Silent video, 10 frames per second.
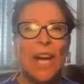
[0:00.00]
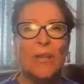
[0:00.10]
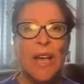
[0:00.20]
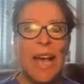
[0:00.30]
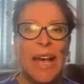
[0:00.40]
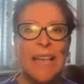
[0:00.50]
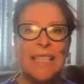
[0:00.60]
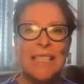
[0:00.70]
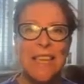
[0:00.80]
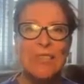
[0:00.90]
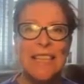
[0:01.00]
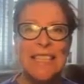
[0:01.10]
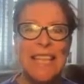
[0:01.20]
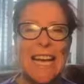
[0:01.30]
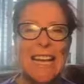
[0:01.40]
Okay, so
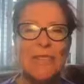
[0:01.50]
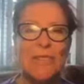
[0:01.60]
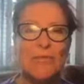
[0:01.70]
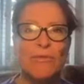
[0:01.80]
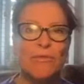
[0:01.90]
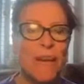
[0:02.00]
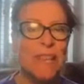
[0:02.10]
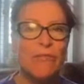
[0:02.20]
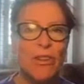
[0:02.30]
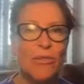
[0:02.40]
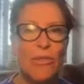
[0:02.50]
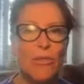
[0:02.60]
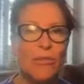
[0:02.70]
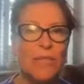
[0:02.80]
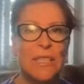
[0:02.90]
let's say you've made the phone
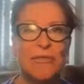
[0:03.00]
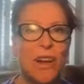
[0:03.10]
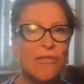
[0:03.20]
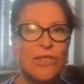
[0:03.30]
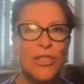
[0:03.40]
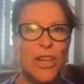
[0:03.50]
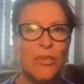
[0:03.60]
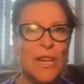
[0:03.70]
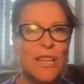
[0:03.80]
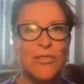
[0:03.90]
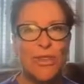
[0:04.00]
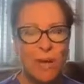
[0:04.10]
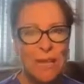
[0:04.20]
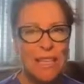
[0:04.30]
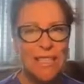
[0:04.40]
call, it's fine for you to go in, you're
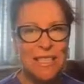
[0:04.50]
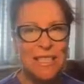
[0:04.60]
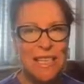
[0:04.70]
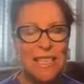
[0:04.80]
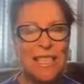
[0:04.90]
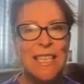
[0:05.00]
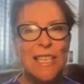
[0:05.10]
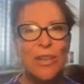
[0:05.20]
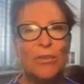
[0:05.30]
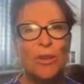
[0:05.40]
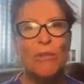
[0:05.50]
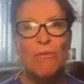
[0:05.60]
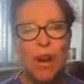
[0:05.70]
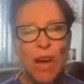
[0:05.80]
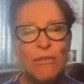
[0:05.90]
coming in to see us. When you
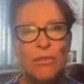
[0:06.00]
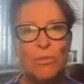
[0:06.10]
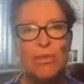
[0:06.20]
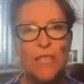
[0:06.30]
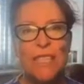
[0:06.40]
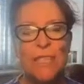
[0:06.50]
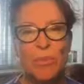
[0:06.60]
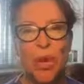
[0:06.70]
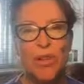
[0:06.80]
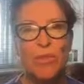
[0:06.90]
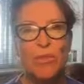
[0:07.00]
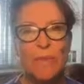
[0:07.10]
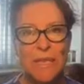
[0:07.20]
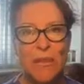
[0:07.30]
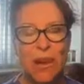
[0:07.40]
arrive, you'll be greeted by your
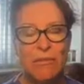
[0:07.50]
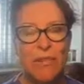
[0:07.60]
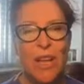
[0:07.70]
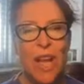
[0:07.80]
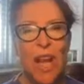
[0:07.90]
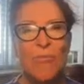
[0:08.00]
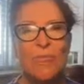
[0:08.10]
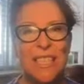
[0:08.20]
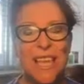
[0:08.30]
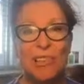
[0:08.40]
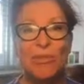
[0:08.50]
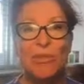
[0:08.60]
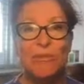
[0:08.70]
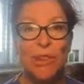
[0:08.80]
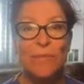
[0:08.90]
midwife and we'll take you
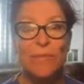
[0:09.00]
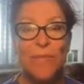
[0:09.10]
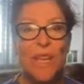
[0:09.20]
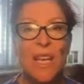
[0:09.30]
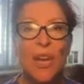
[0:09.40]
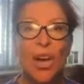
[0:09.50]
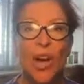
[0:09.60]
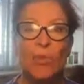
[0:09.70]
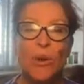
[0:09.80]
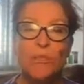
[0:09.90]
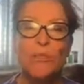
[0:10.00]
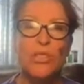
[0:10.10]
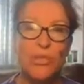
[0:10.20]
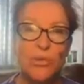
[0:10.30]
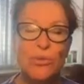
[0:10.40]
to a room. We will
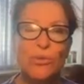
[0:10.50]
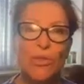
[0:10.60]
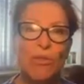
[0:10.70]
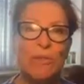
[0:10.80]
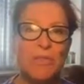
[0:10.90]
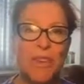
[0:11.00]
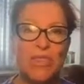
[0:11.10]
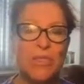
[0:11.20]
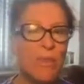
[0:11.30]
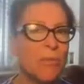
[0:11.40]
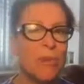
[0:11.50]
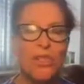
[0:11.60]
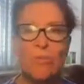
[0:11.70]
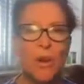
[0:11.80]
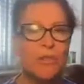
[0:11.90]
do all your observations, blood
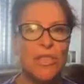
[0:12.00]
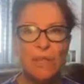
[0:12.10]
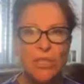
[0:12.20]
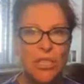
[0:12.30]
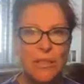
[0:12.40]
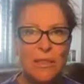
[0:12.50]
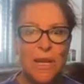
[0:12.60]
pressure, pulse, temperature.